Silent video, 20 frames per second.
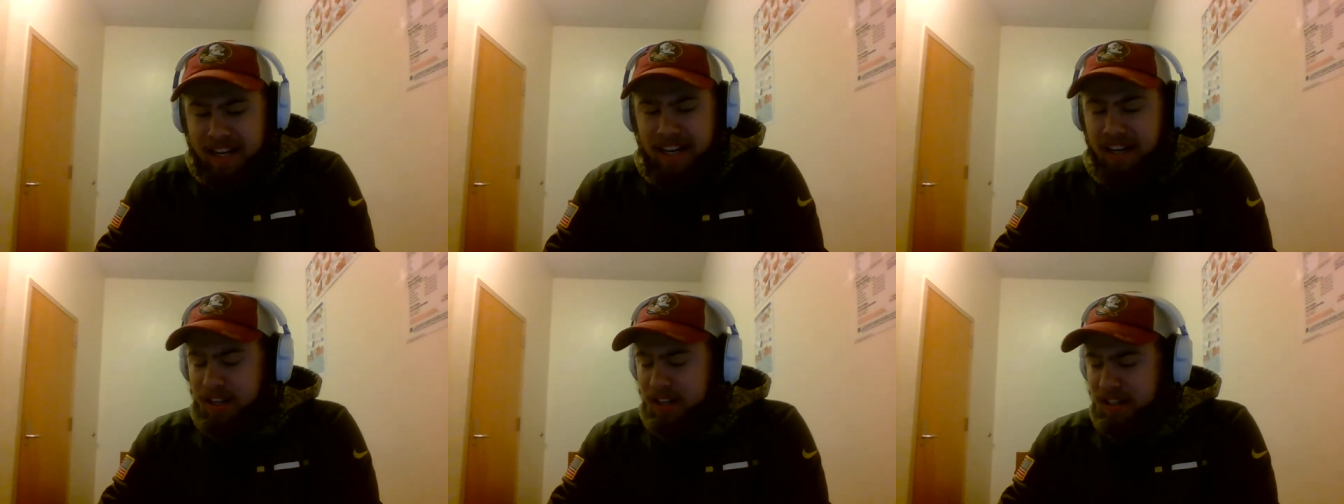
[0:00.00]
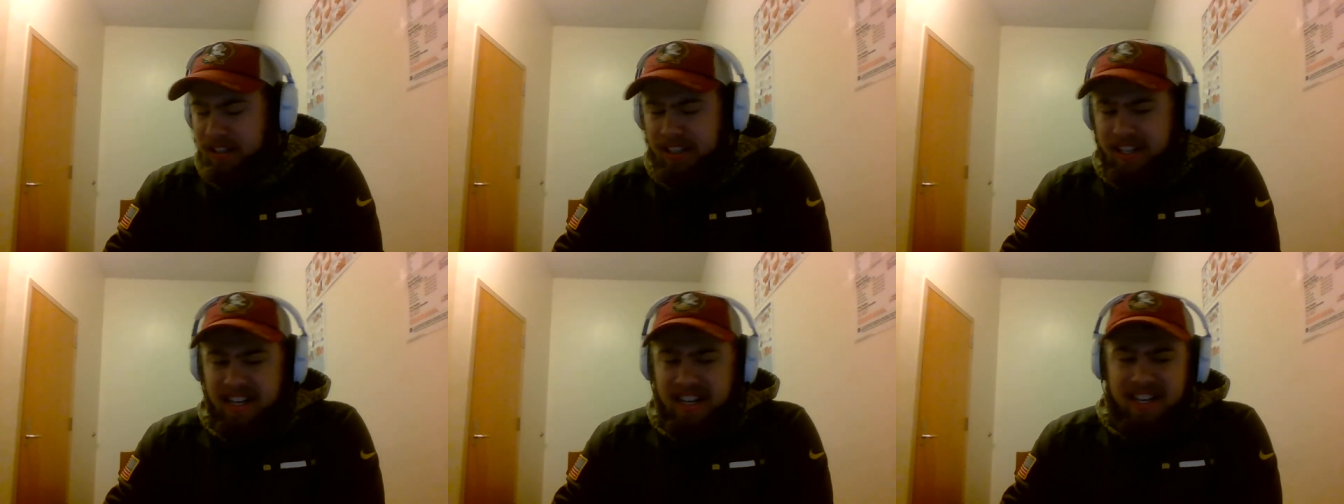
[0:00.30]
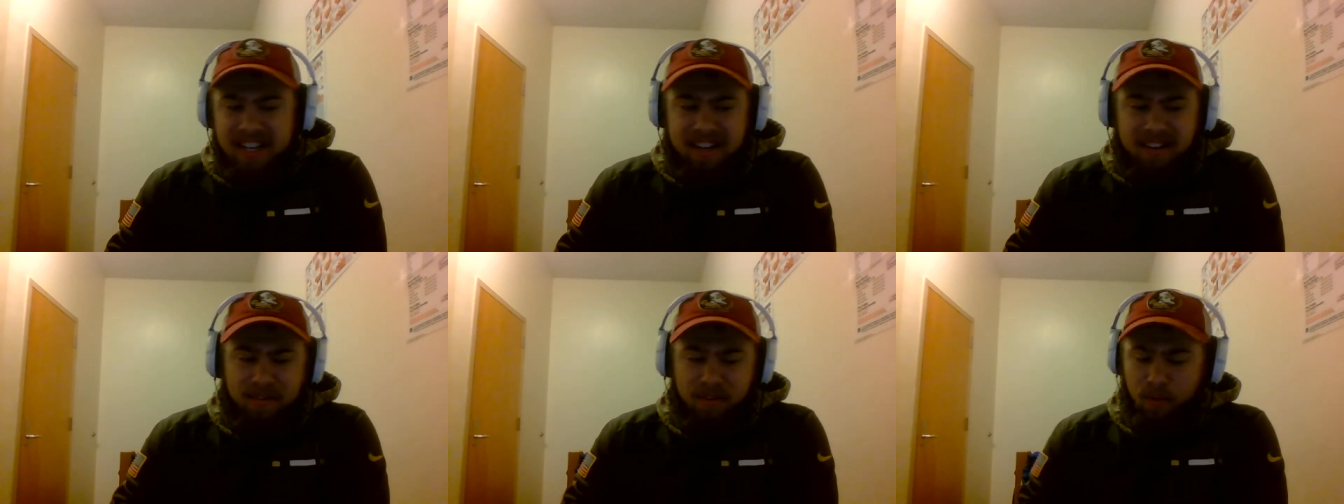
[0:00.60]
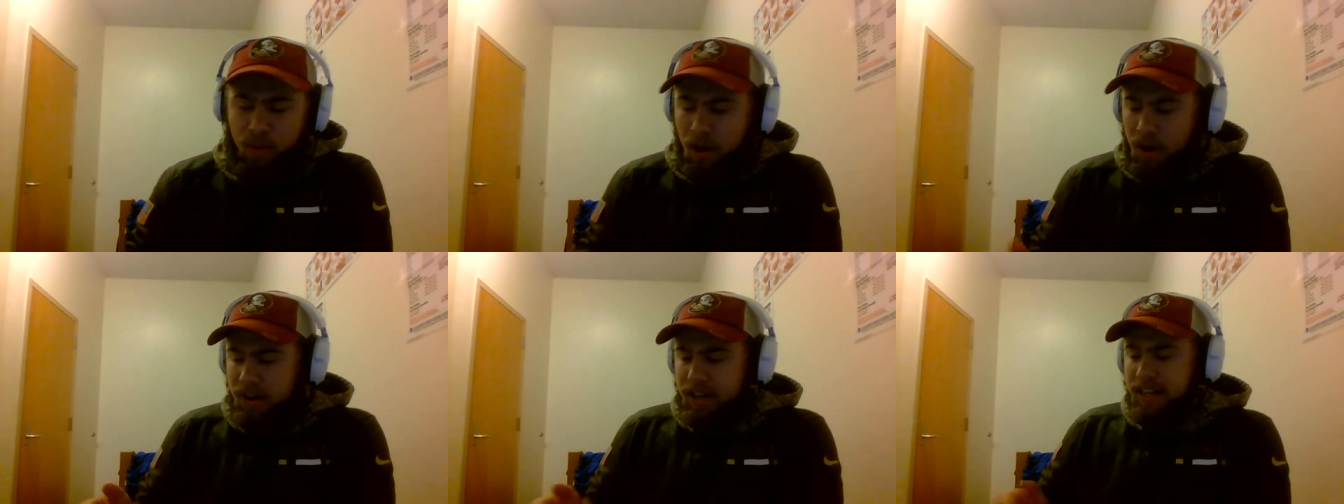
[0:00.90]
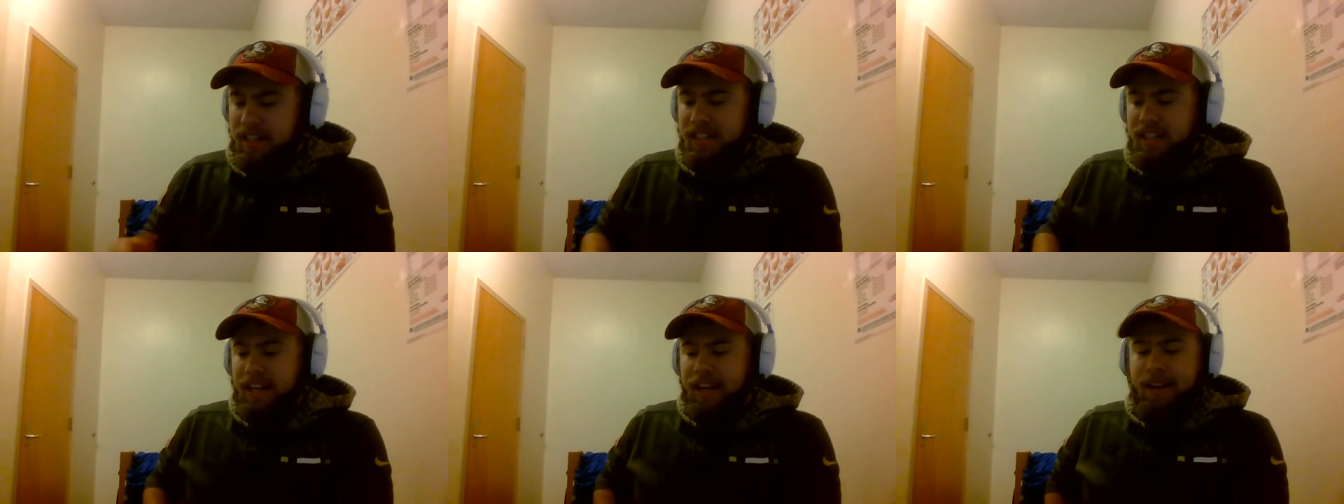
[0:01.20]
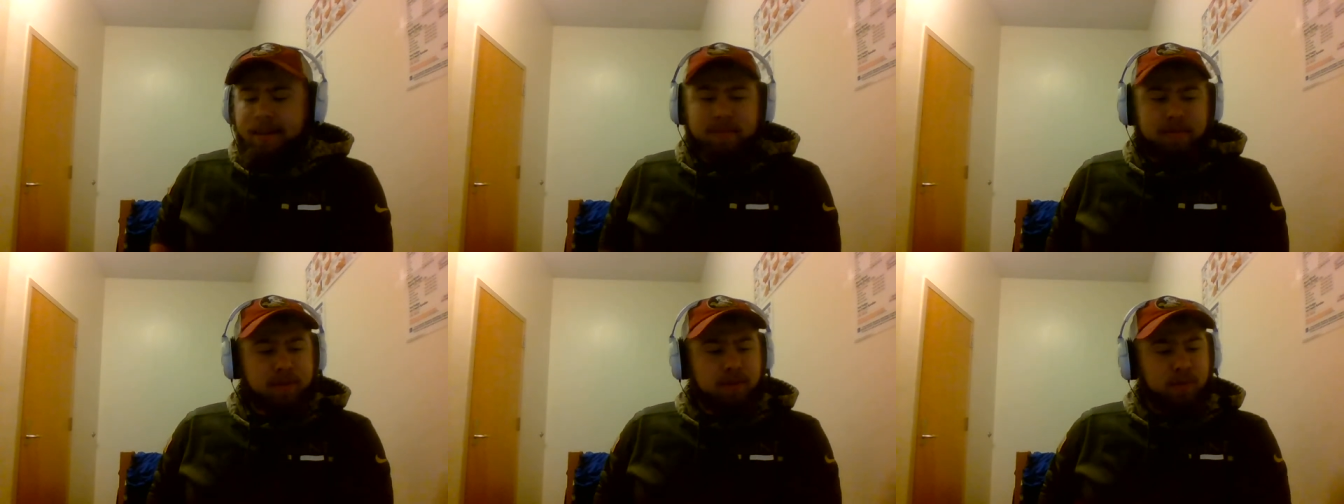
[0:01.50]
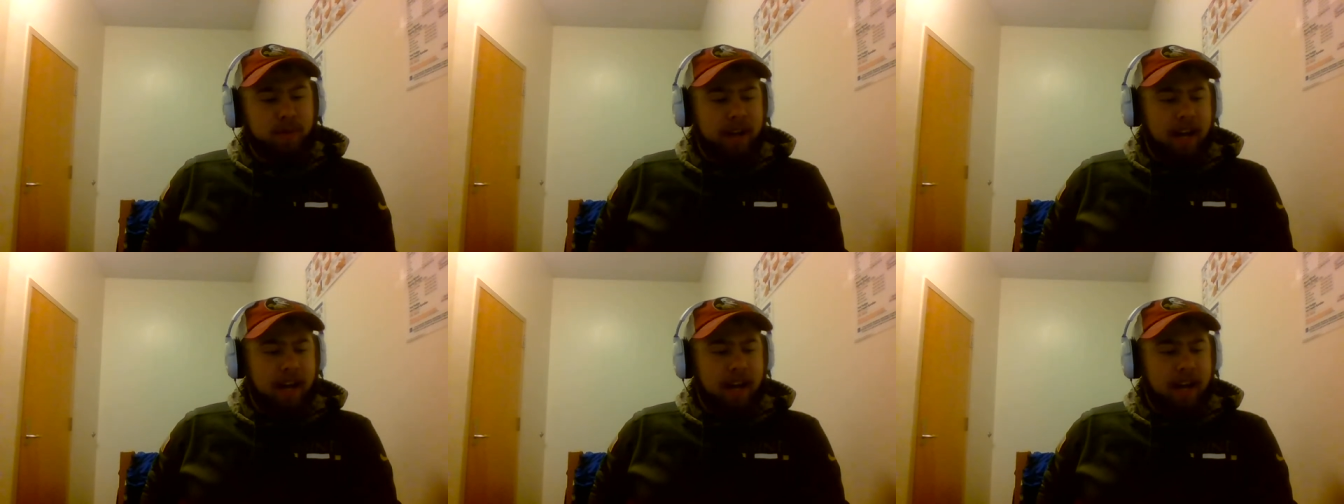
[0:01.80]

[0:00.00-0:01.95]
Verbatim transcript: He's on his teams.